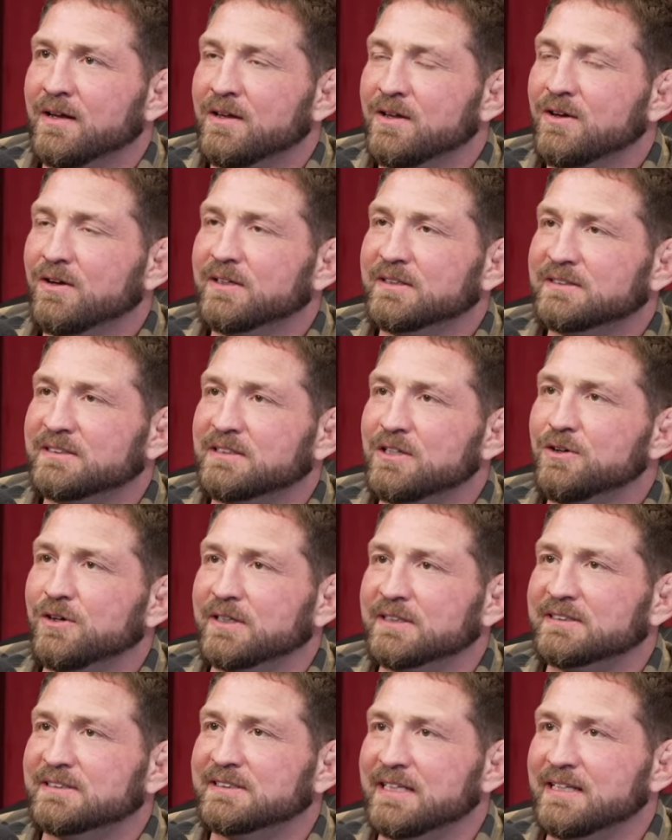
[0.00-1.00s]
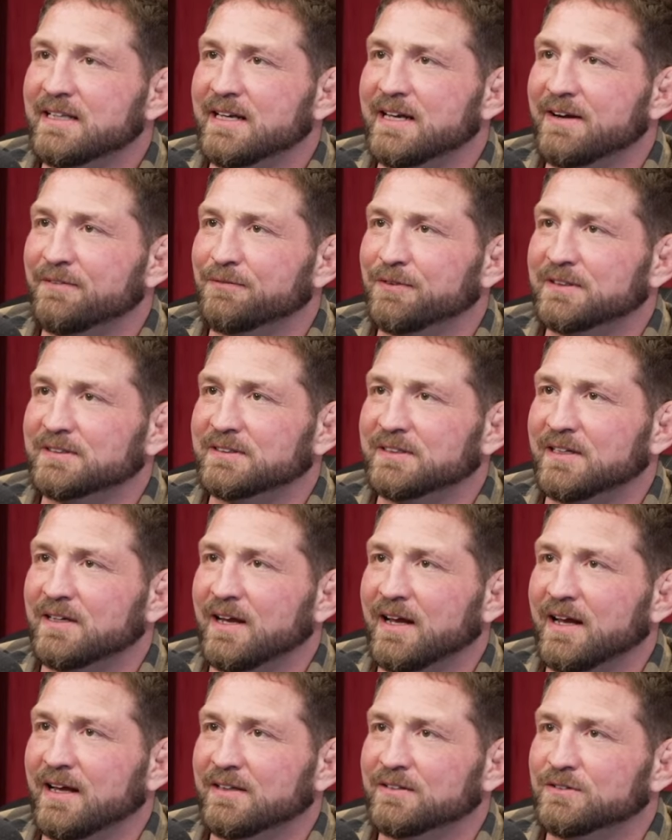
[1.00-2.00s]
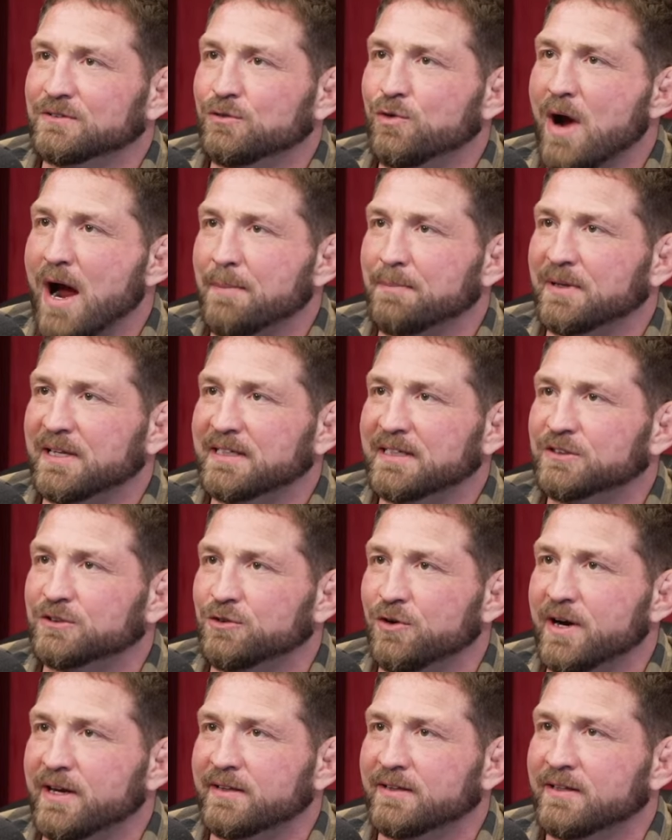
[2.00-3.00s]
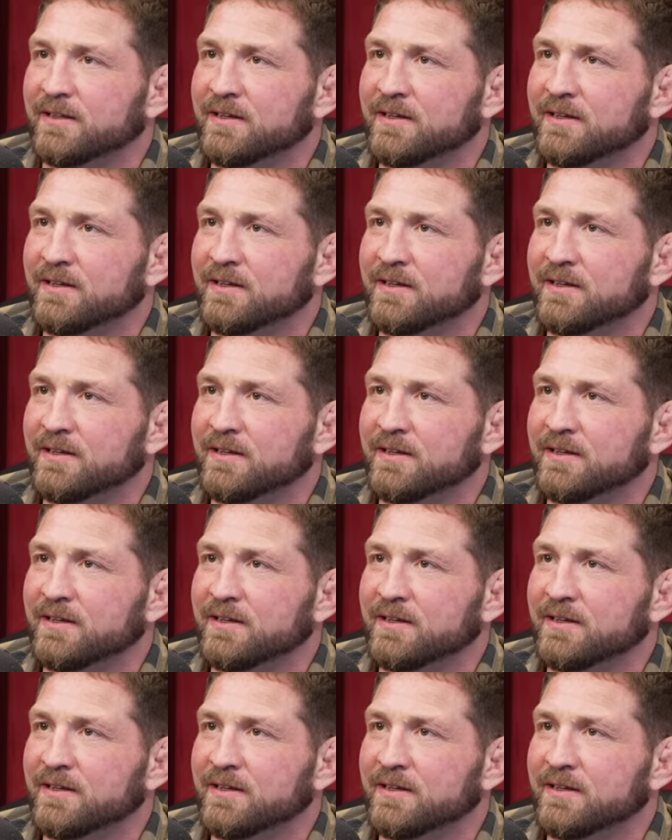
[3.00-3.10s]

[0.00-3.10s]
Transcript: You could see the difference in grappling strength.